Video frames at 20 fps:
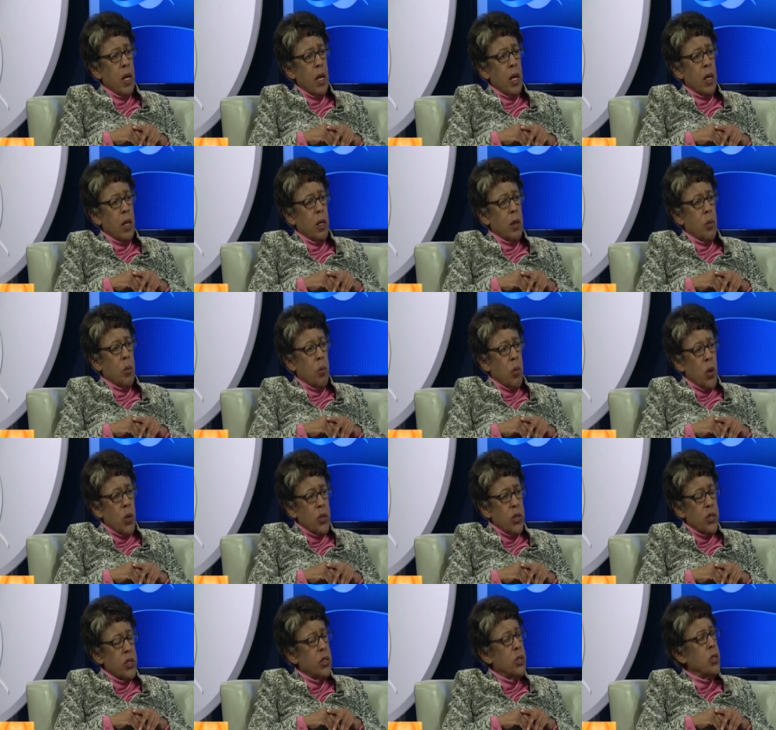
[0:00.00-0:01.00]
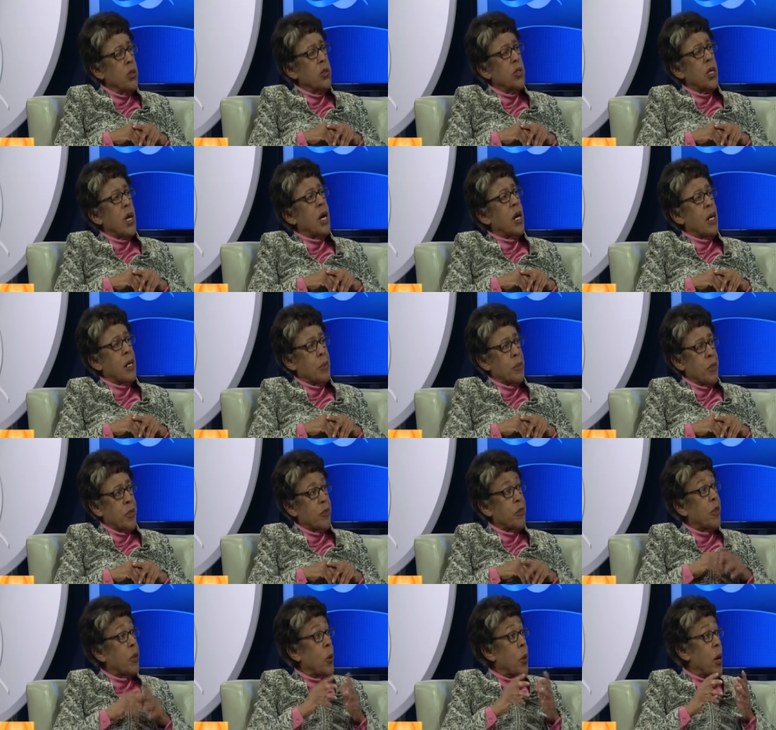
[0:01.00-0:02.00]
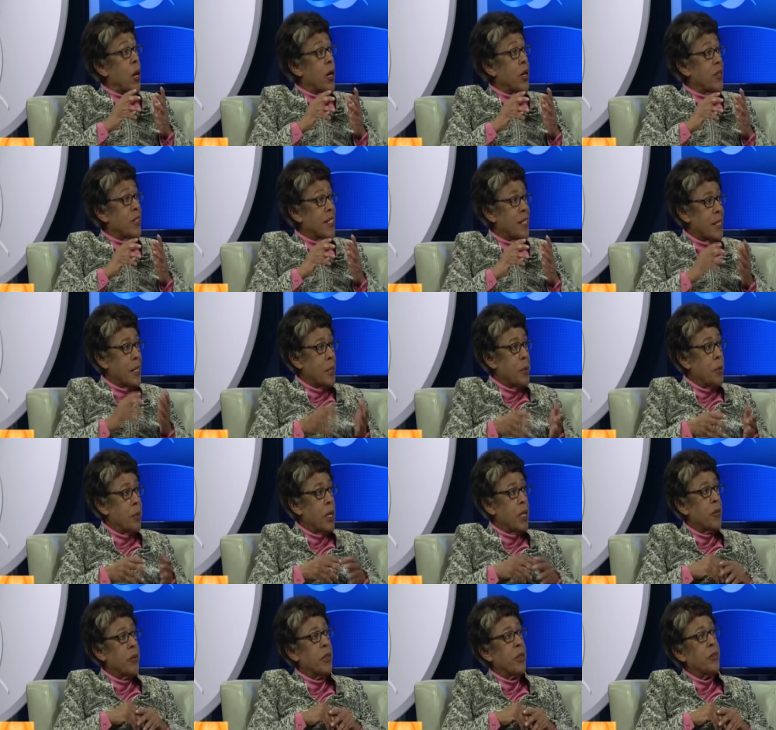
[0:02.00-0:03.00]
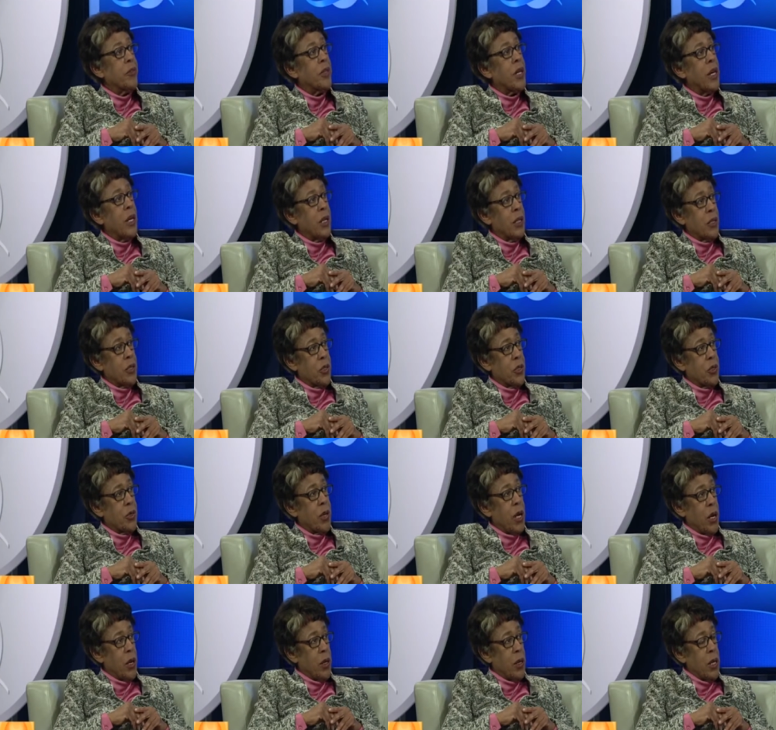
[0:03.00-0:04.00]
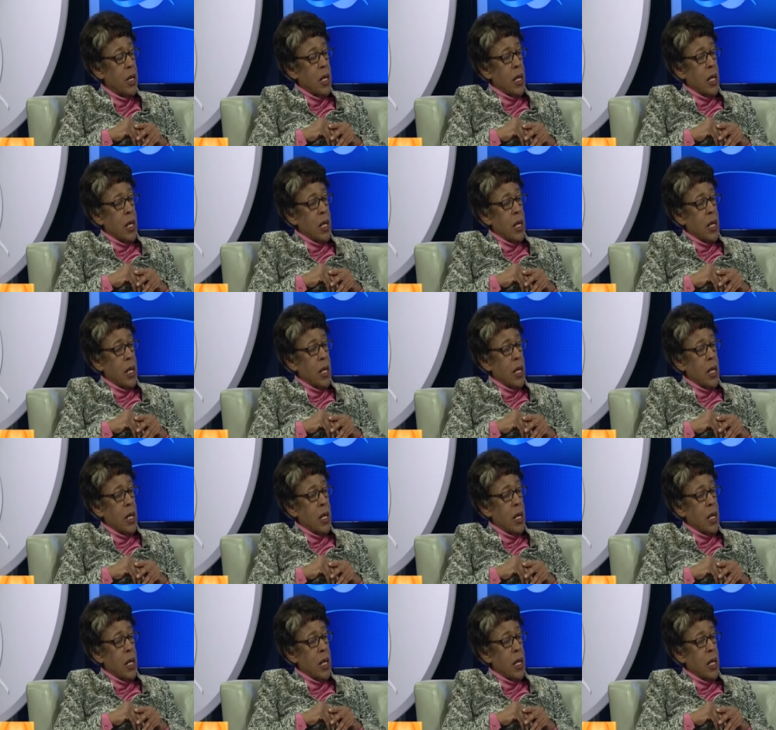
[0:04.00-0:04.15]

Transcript: uh, most new jobs require some level sure. of college now